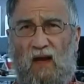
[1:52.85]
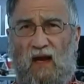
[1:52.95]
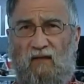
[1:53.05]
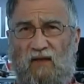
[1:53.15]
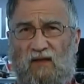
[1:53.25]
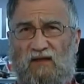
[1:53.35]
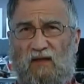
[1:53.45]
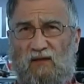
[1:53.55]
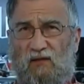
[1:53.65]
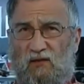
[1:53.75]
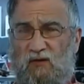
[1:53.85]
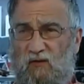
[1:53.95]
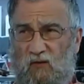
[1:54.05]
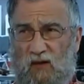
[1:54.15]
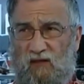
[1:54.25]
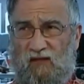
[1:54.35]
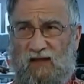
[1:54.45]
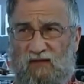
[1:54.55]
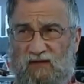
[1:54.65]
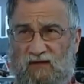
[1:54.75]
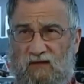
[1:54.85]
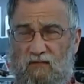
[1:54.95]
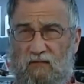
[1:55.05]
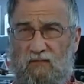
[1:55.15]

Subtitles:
and that sold at auction for 400,000.